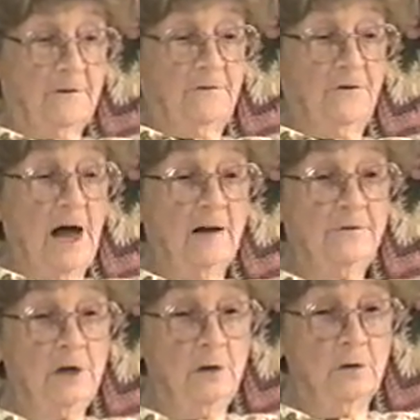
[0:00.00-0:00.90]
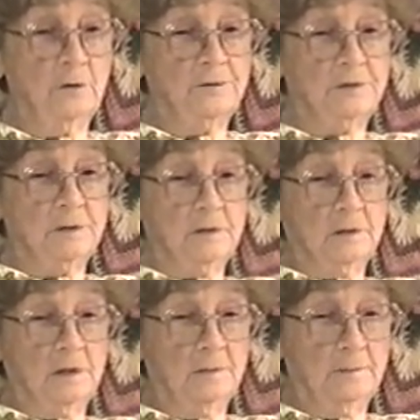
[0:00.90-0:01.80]
5 years
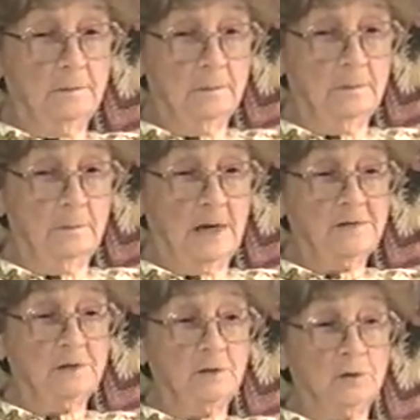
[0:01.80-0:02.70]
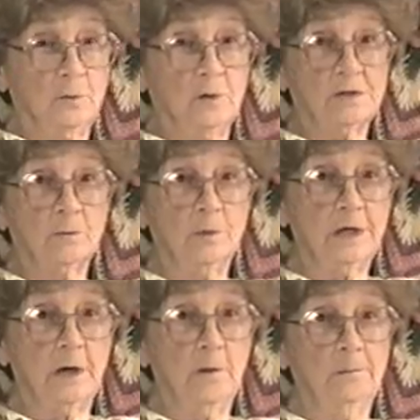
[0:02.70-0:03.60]
that my sister was a
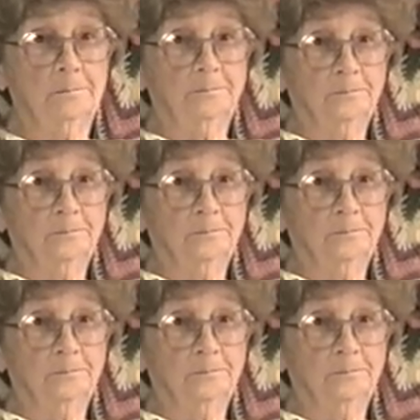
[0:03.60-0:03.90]
widow,